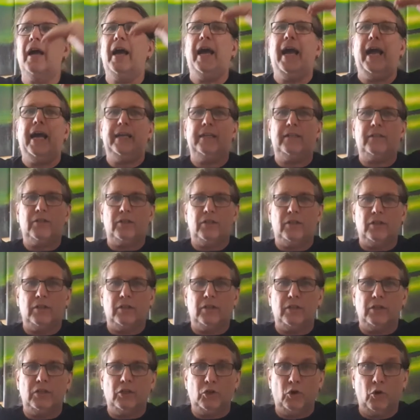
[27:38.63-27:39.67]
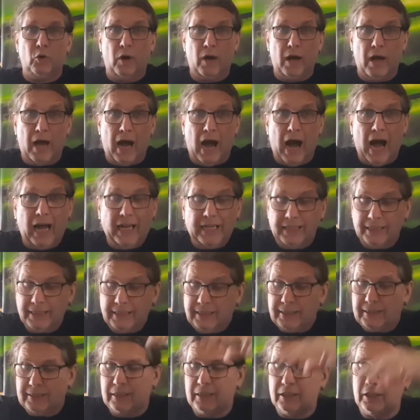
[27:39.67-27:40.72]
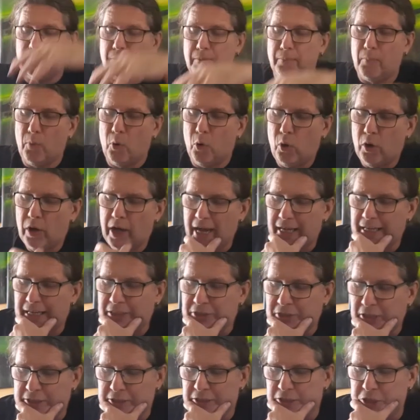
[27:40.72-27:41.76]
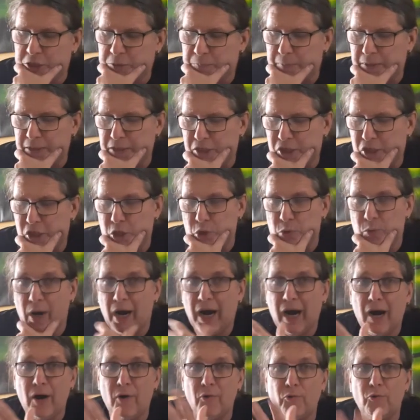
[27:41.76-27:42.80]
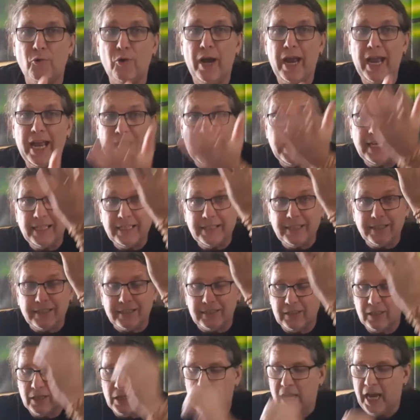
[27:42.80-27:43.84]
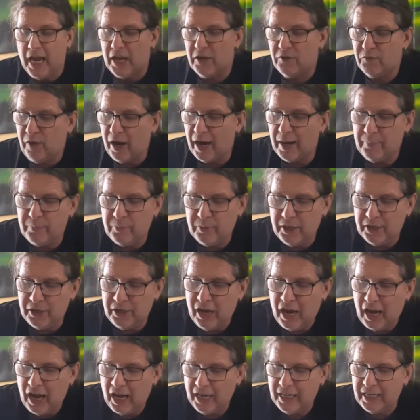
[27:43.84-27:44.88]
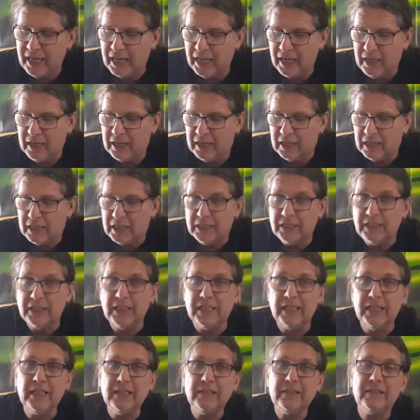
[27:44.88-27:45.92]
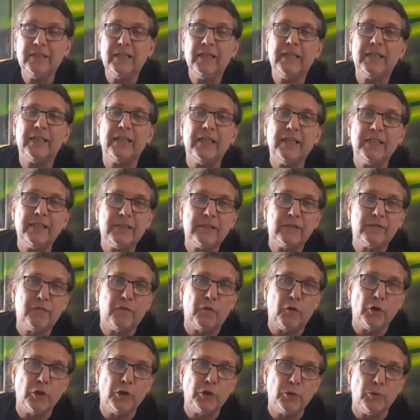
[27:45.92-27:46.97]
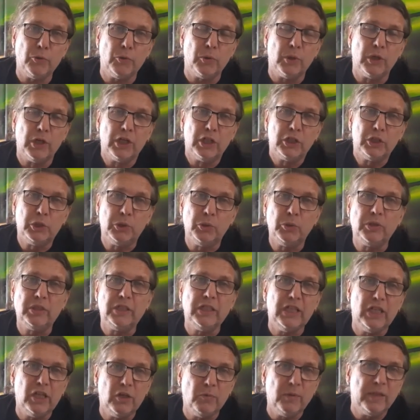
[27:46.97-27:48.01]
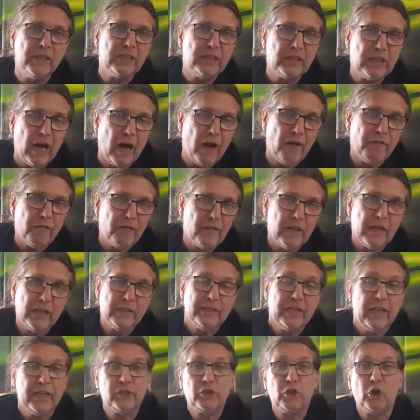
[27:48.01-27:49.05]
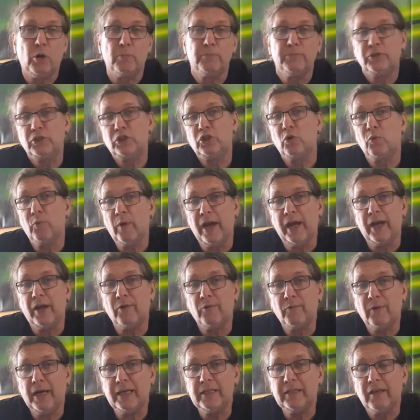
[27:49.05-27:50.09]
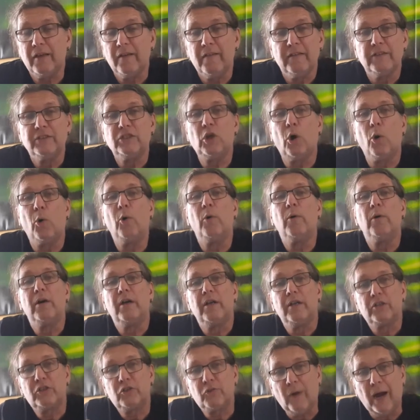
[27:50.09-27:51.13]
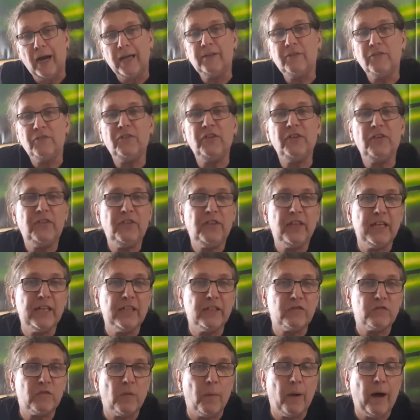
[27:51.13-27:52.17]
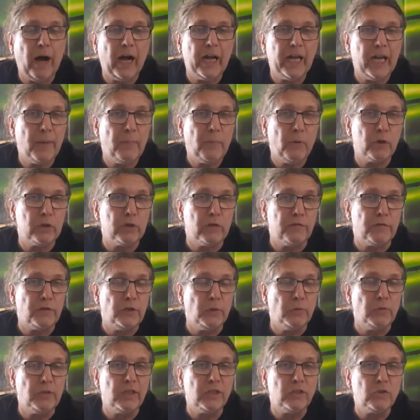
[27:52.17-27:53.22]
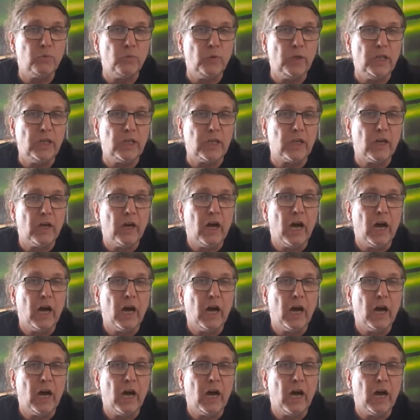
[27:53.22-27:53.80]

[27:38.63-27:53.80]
at your highest, the more energetically speaking you are raised and vibrate higher, the easier it is for you to deal with stuff that comes your way, right? So Try to see things from a higher point of view this week.